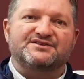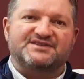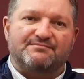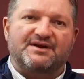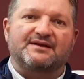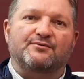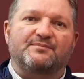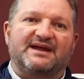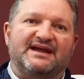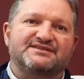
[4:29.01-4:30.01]
Somebody will
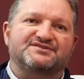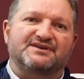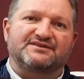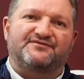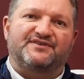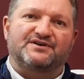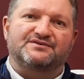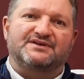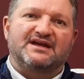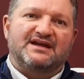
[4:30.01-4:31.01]
be answering the phone.